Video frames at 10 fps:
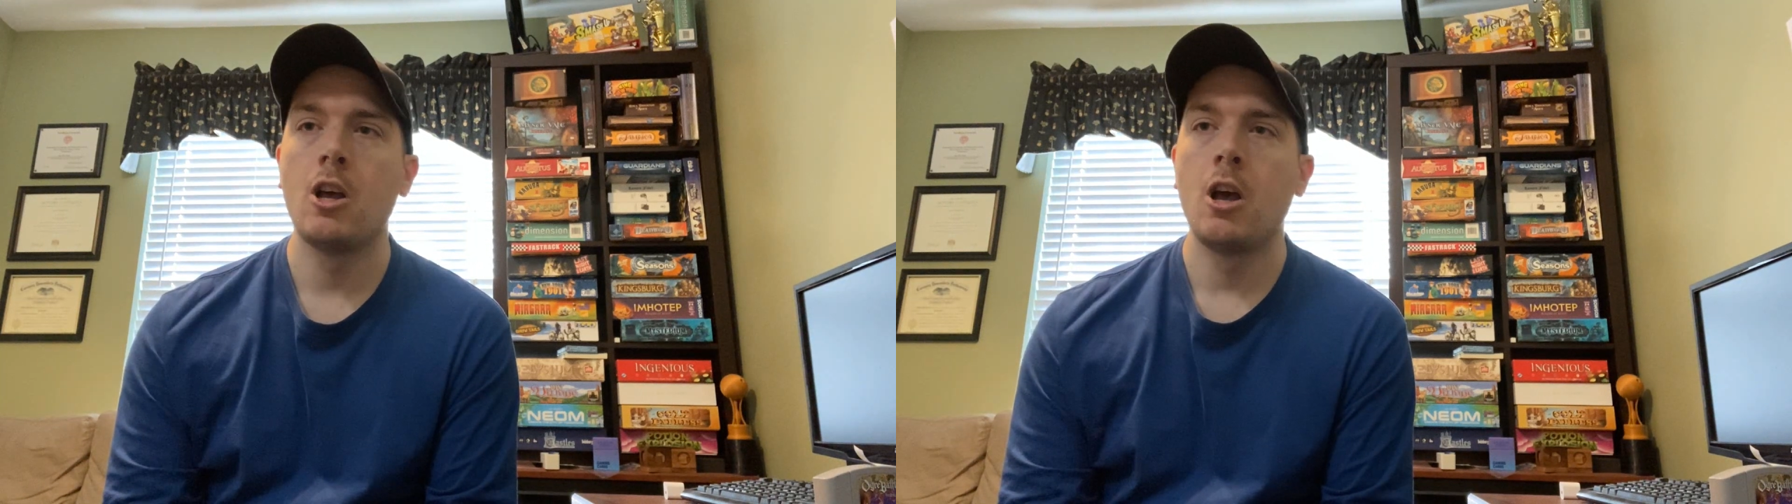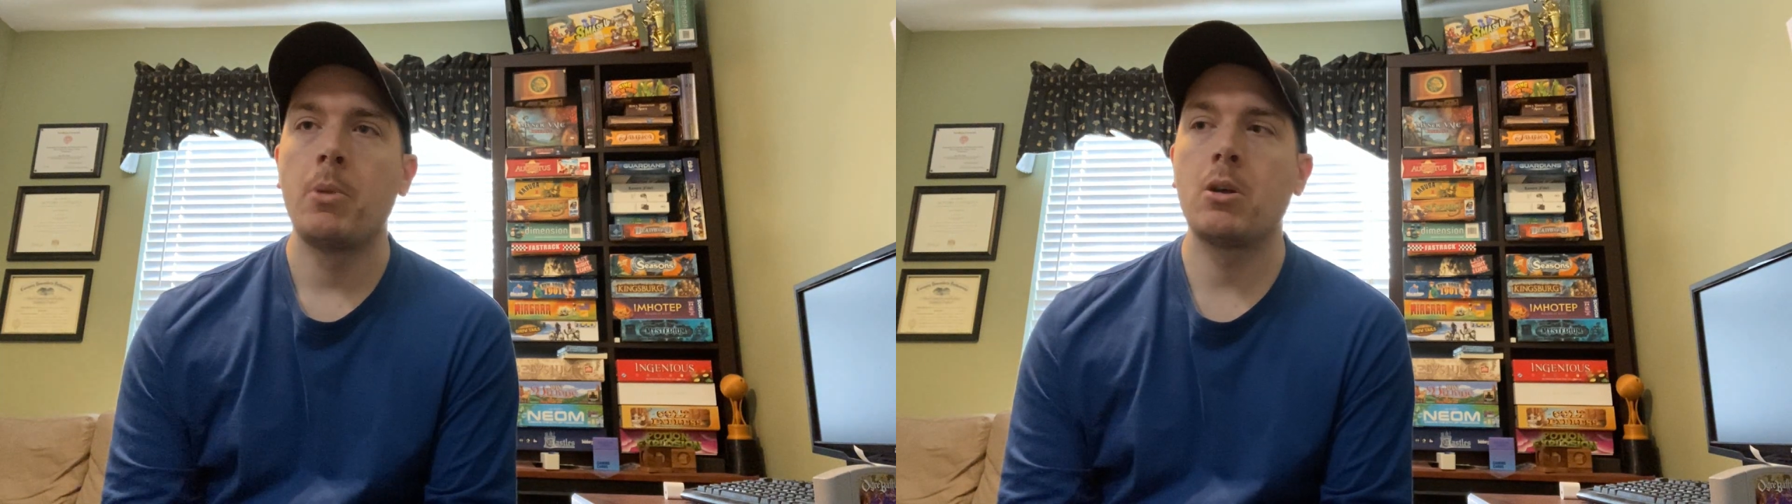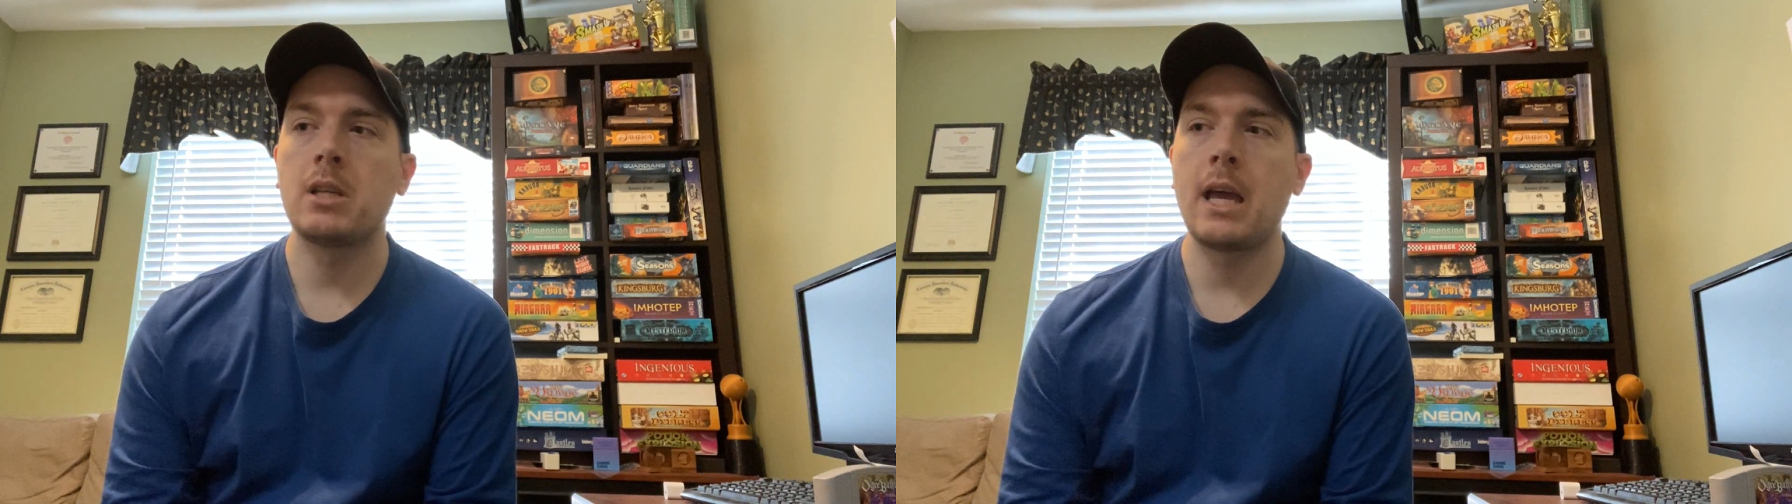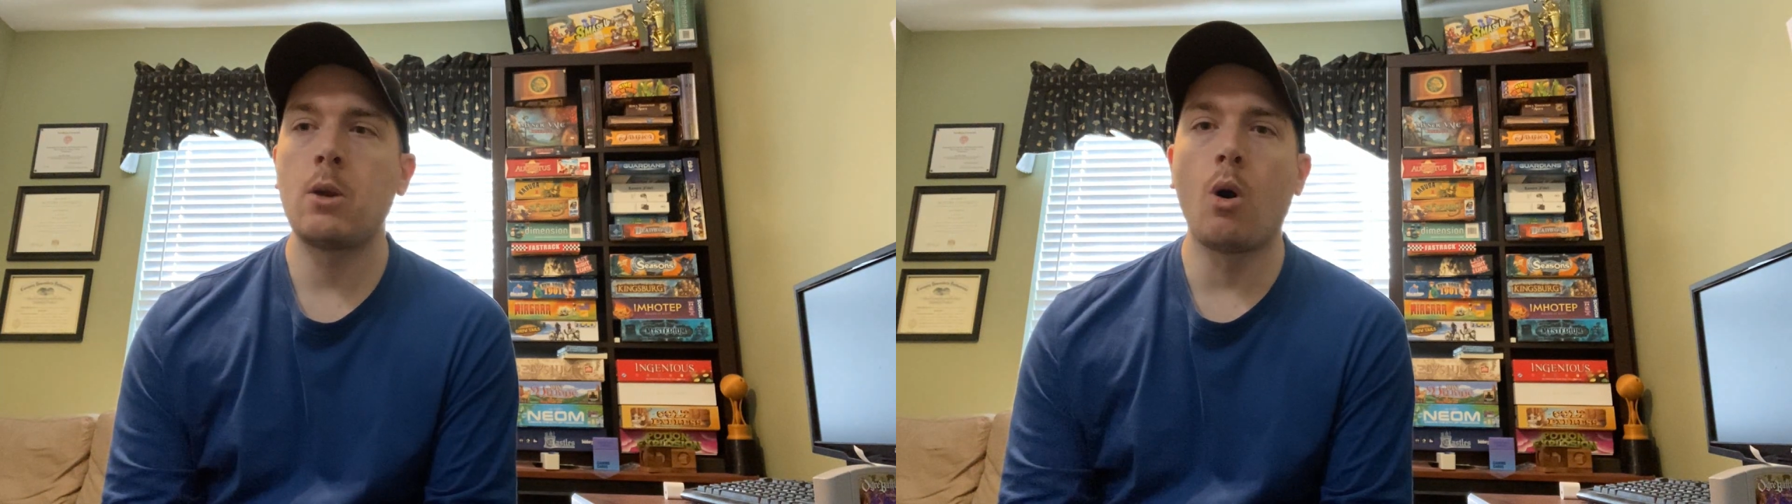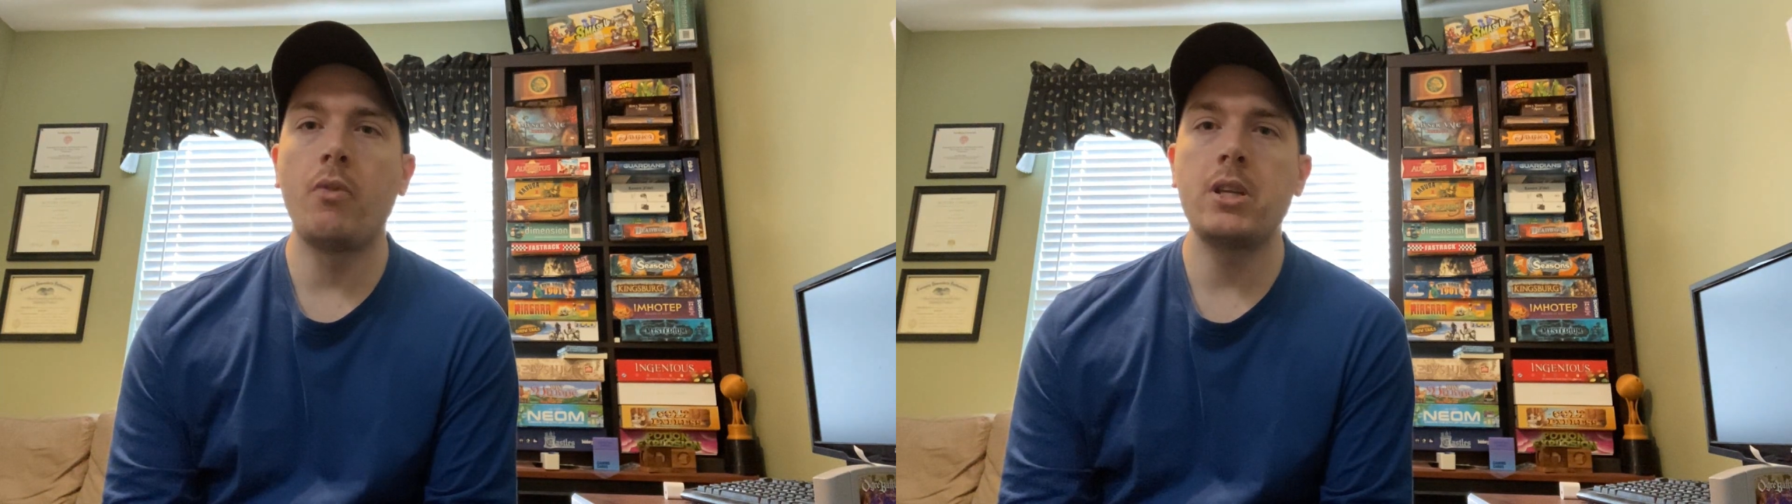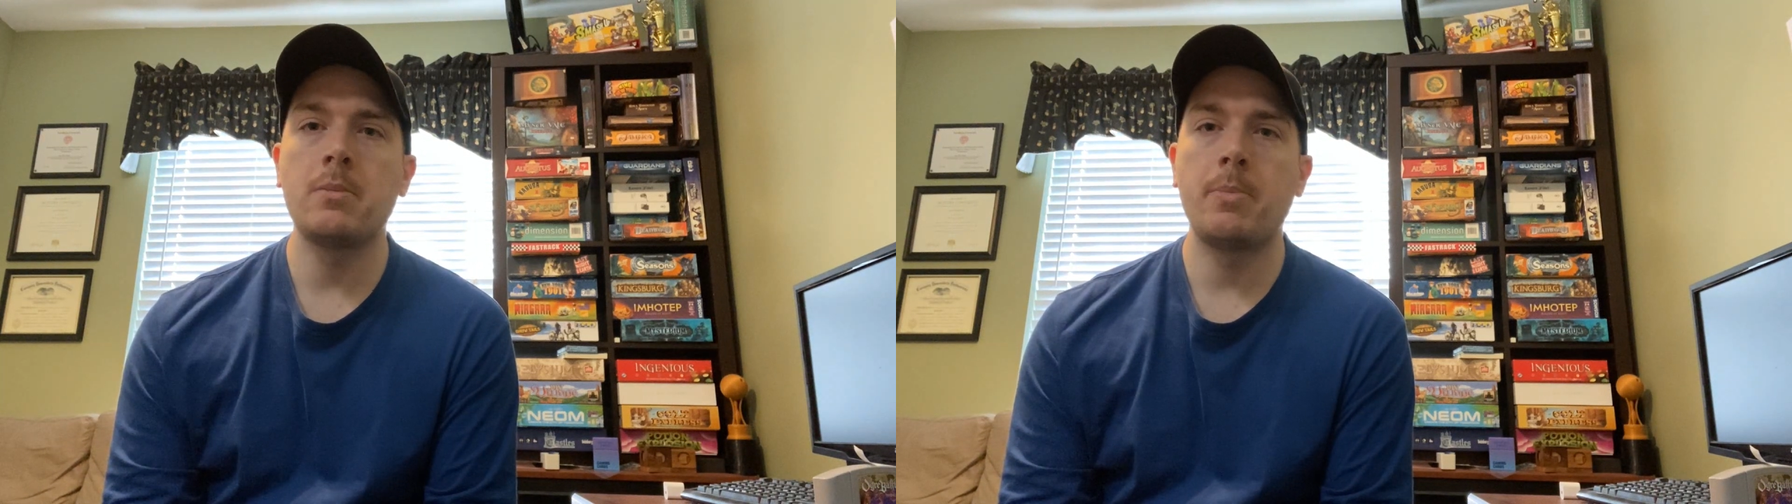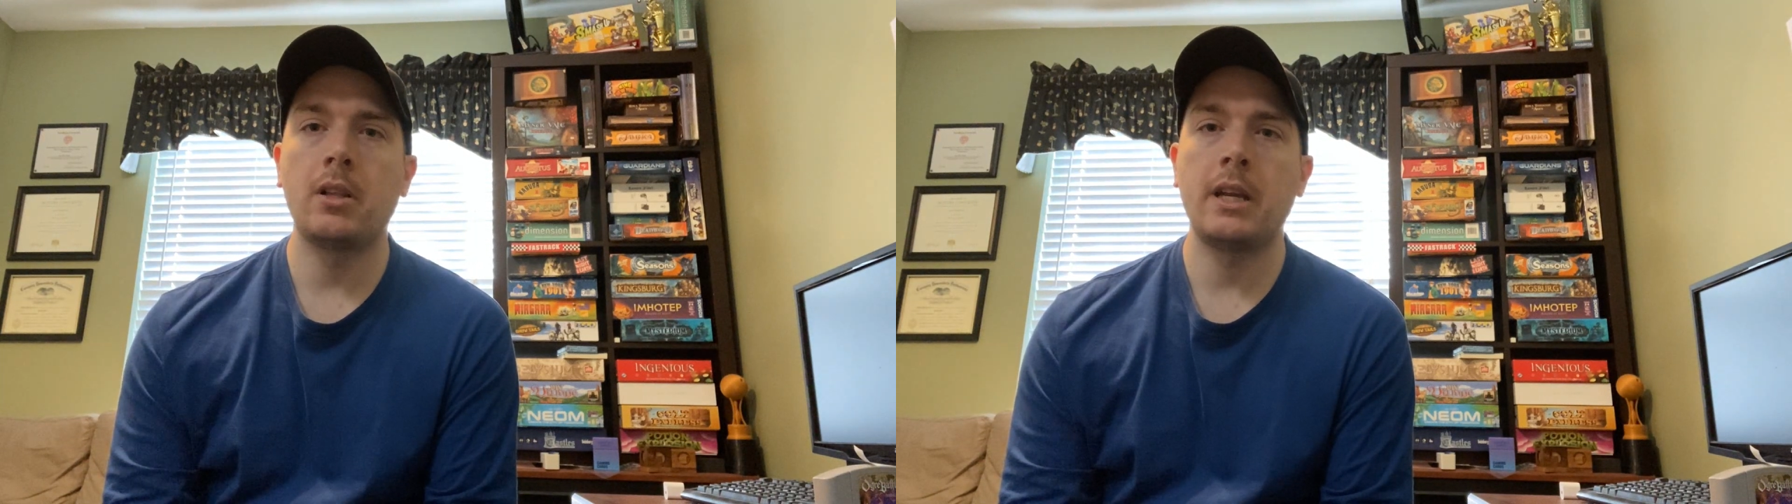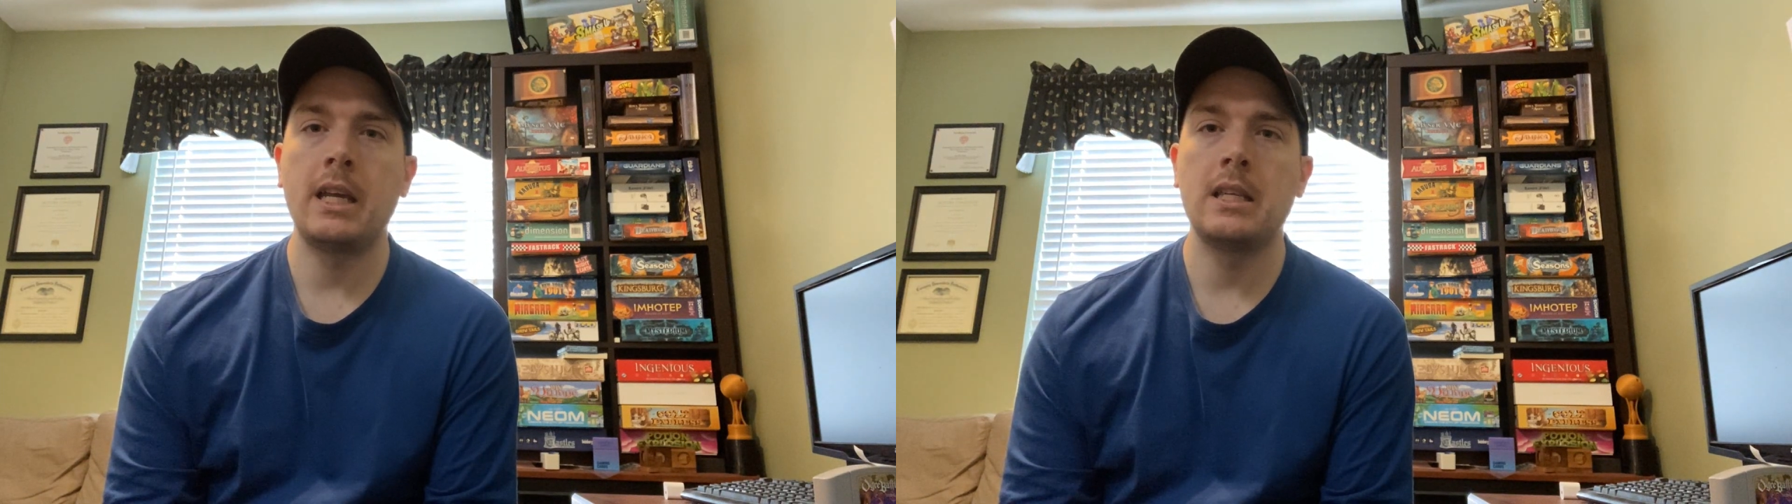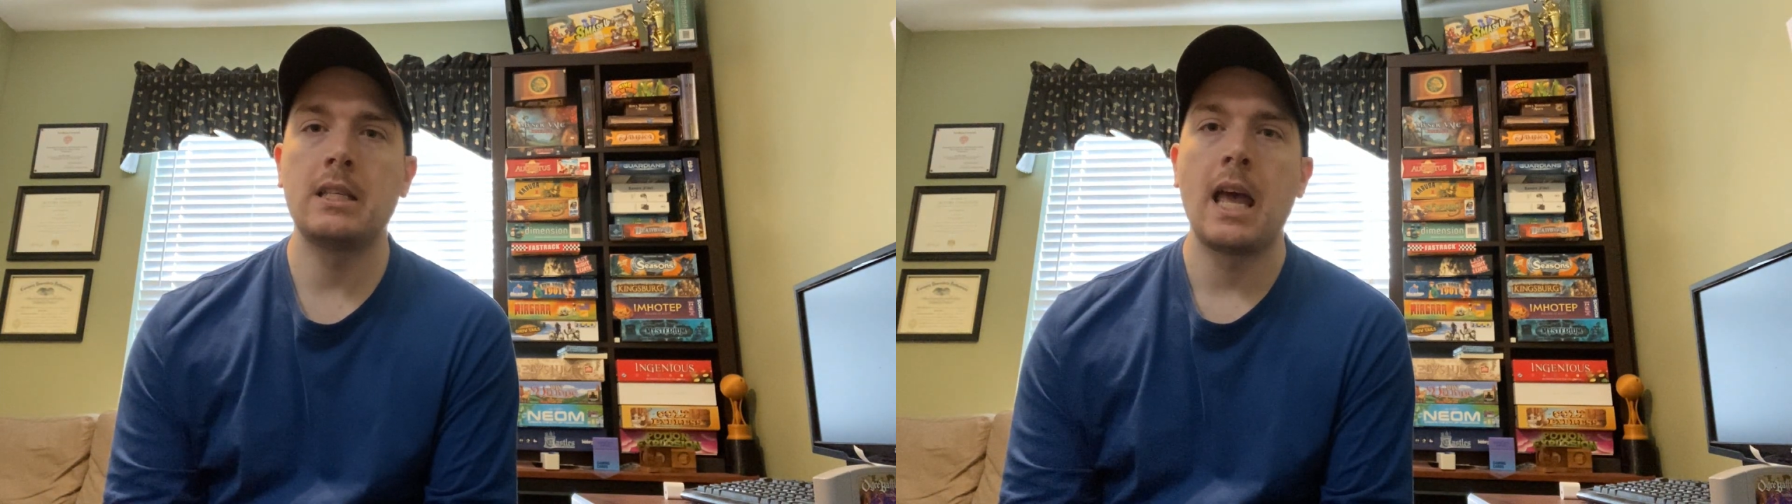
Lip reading: because I had all these abilities